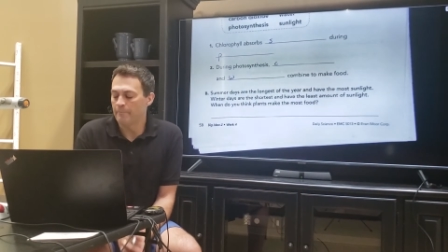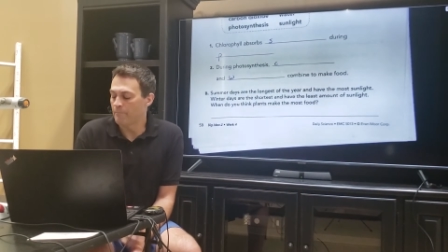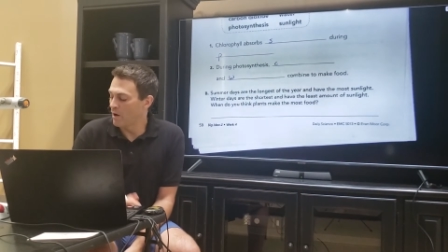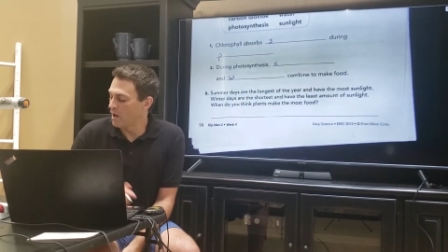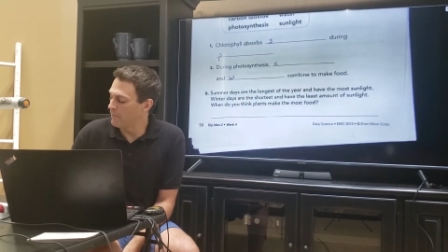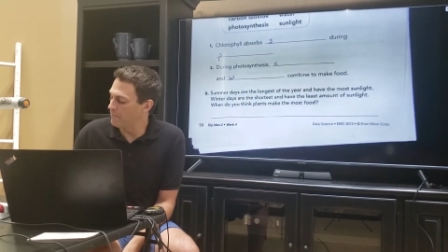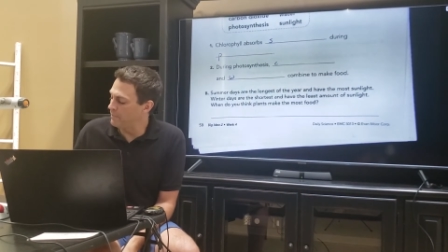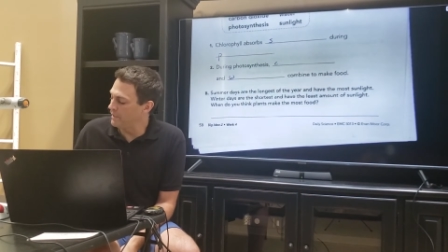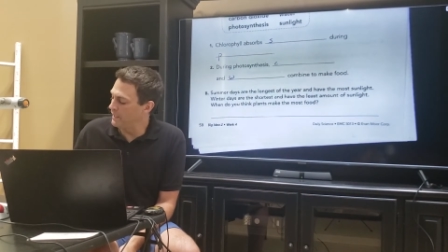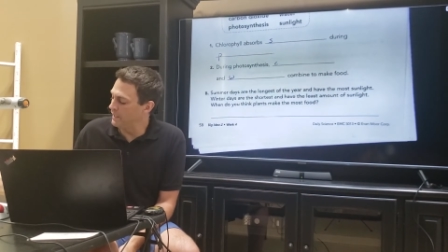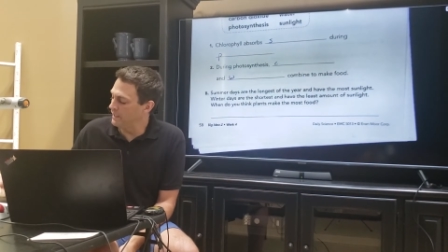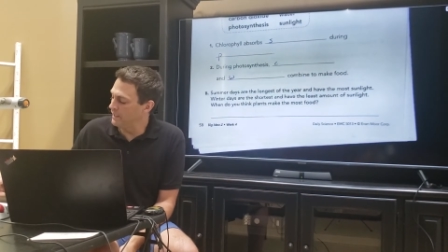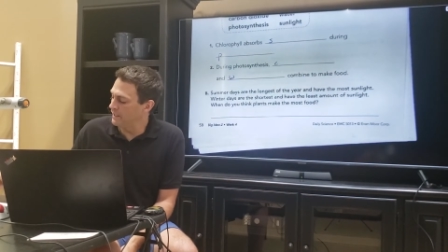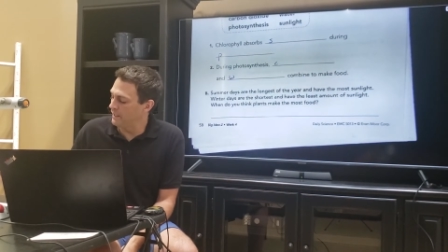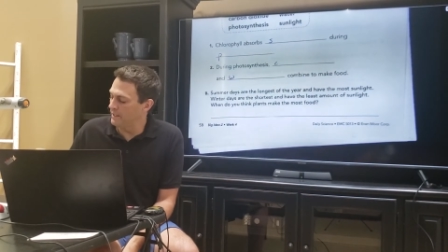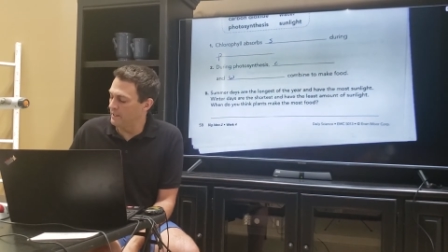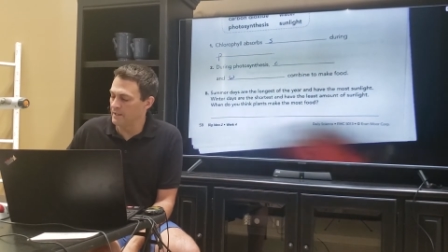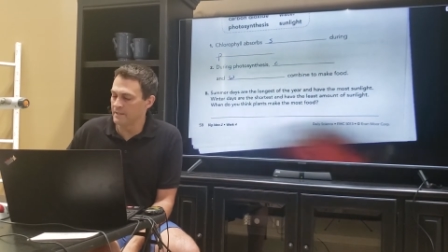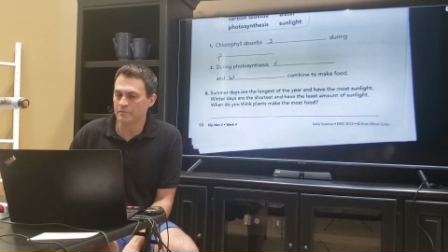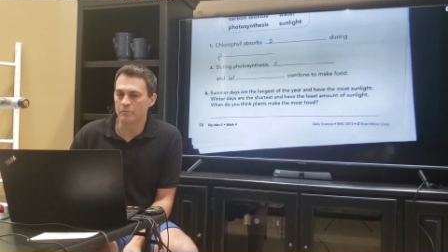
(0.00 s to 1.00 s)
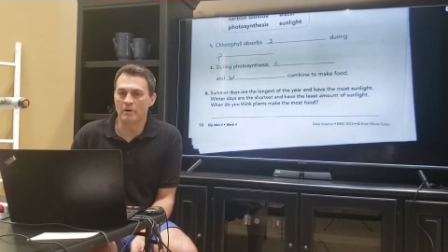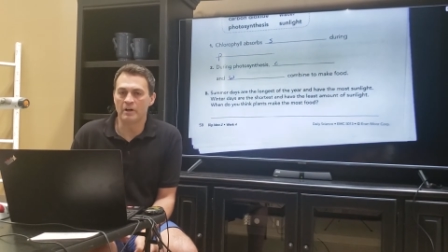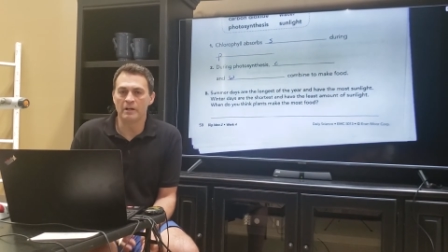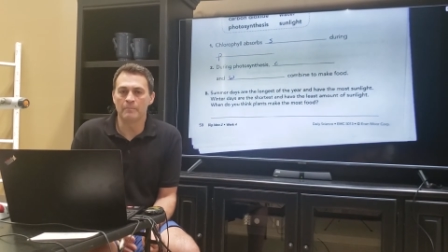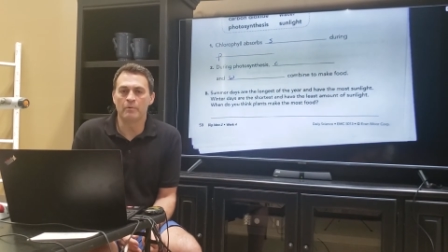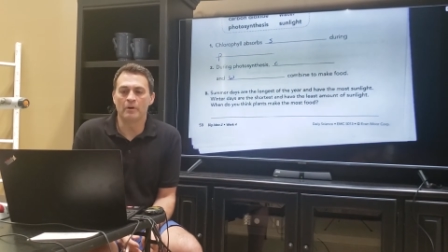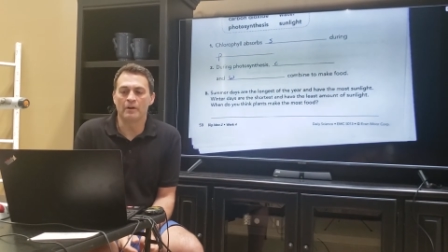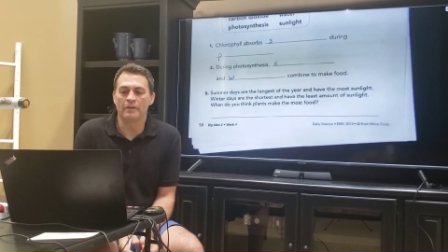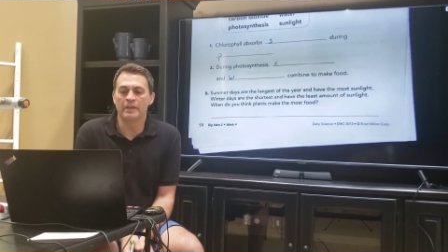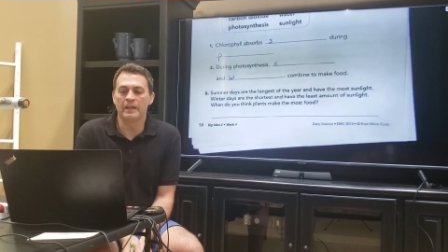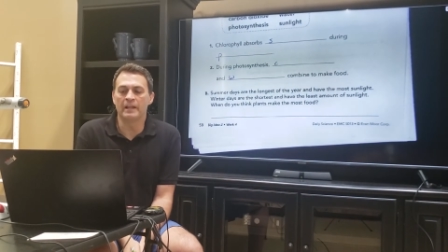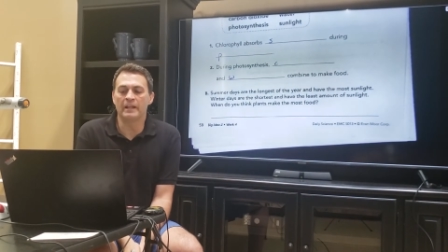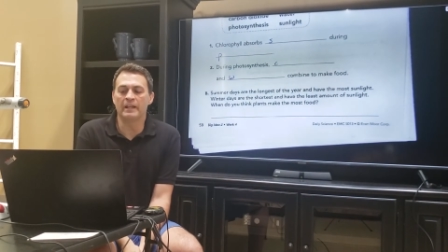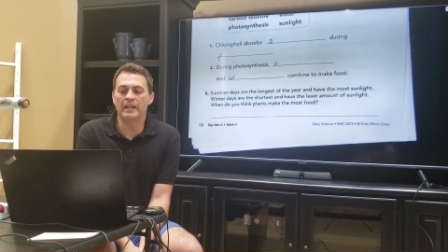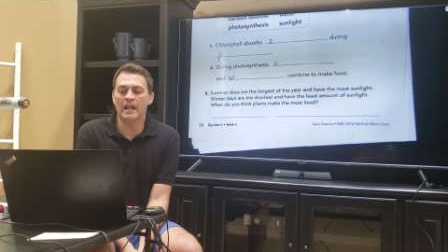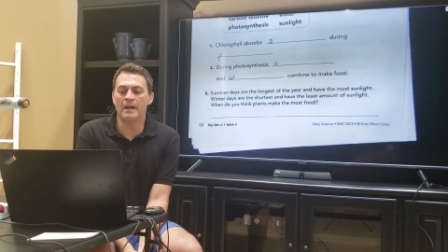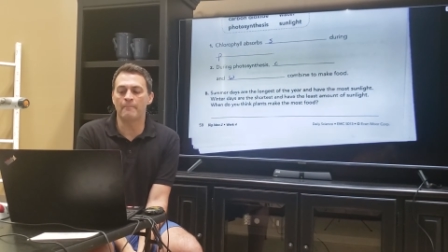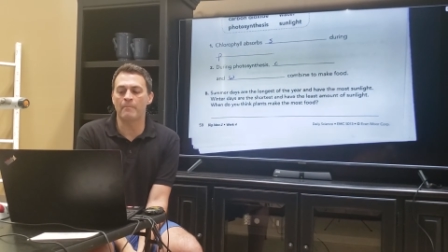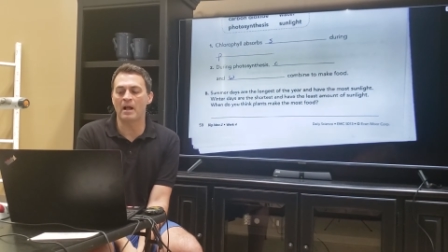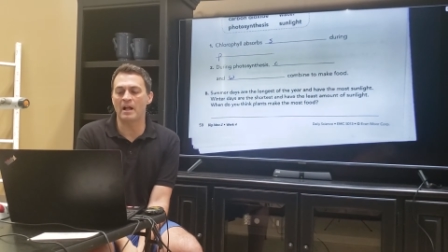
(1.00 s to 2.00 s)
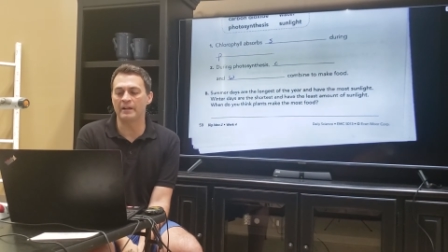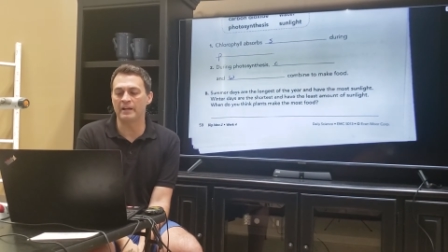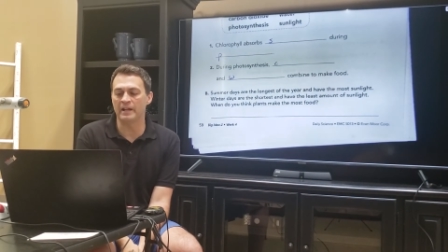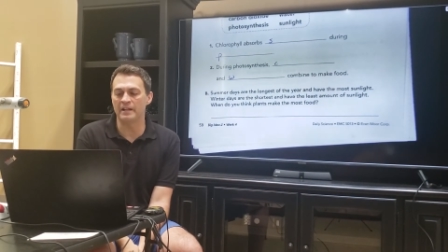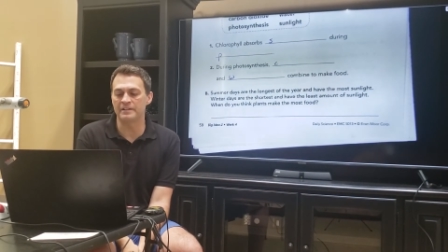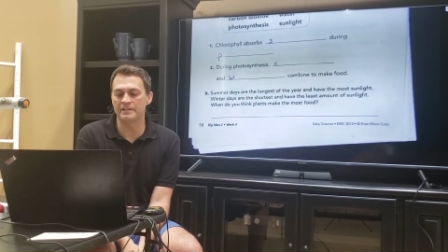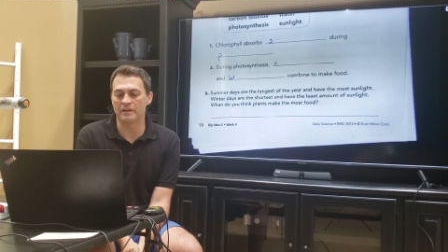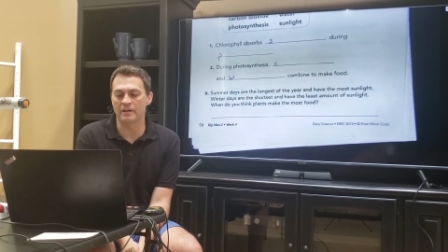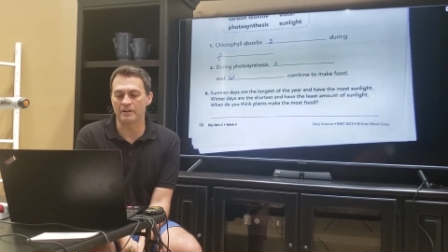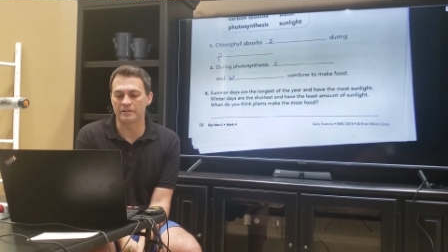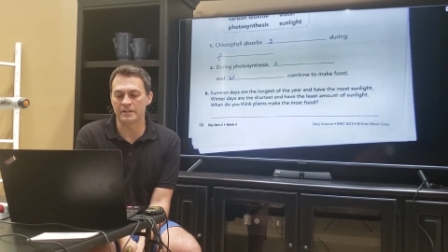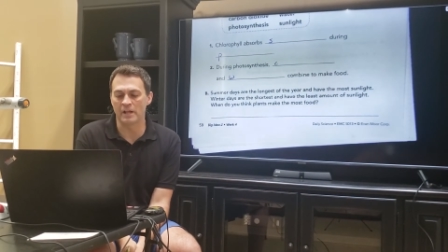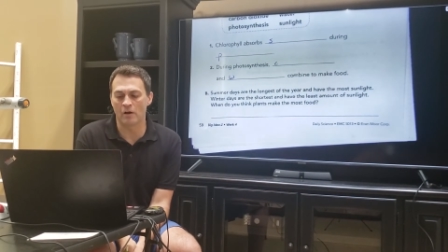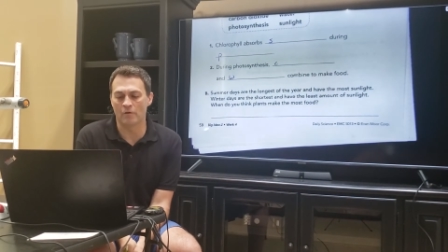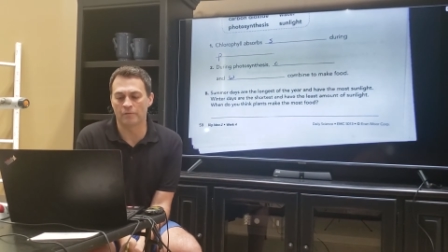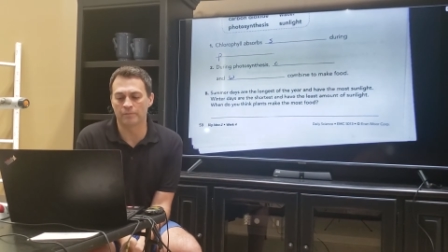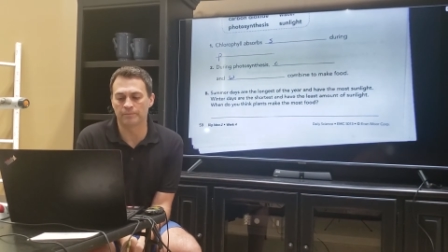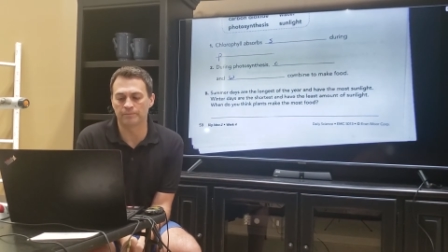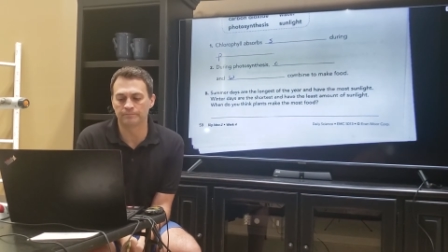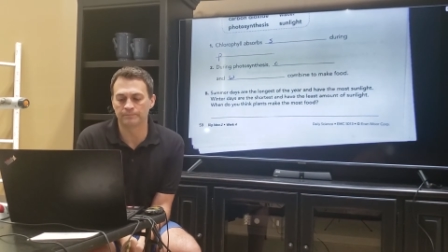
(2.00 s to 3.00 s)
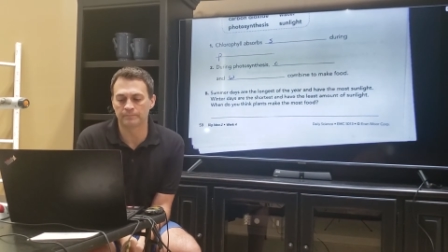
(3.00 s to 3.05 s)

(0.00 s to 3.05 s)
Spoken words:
part B is where you put your thinking cap on and answer it yourself.